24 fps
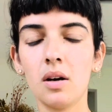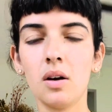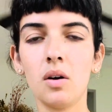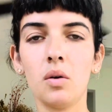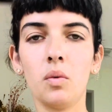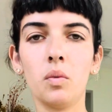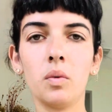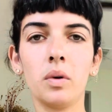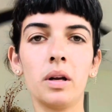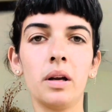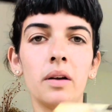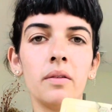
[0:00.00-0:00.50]

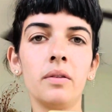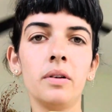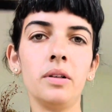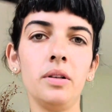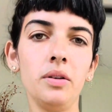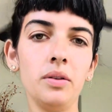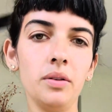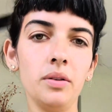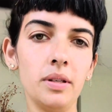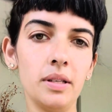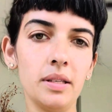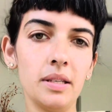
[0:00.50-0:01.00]
Whatever
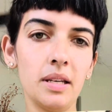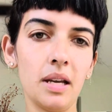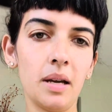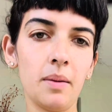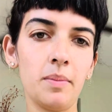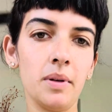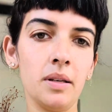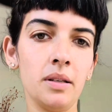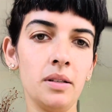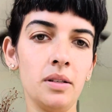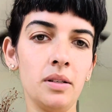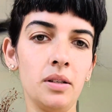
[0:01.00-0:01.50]
you step
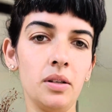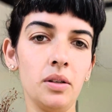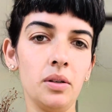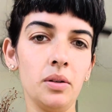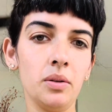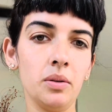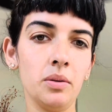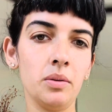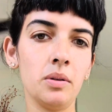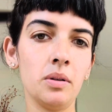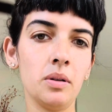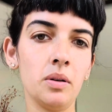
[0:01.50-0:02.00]

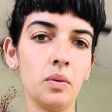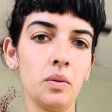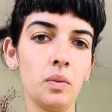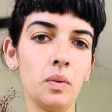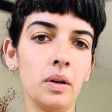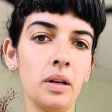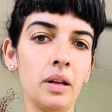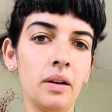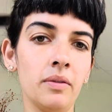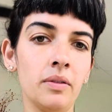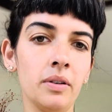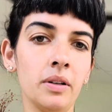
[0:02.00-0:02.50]
into,
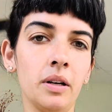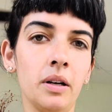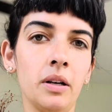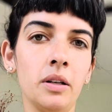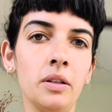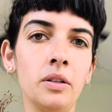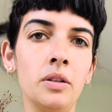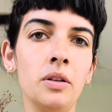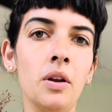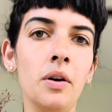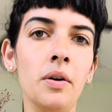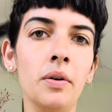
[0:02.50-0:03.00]
whatever
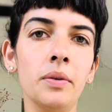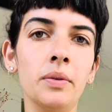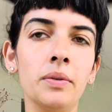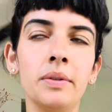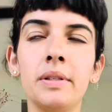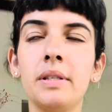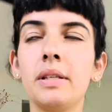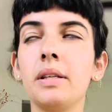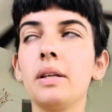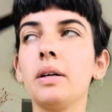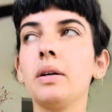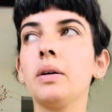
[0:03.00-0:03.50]

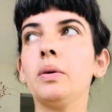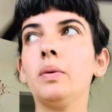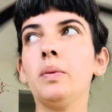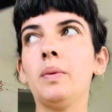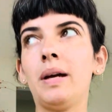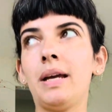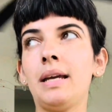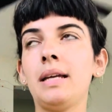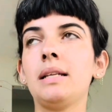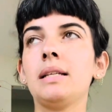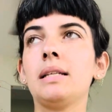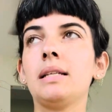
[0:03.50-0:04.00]
unknowns
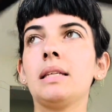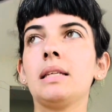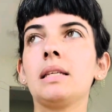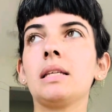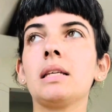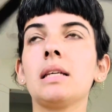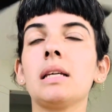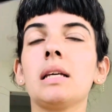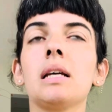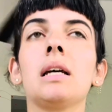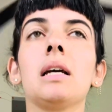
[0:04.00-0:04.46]
await,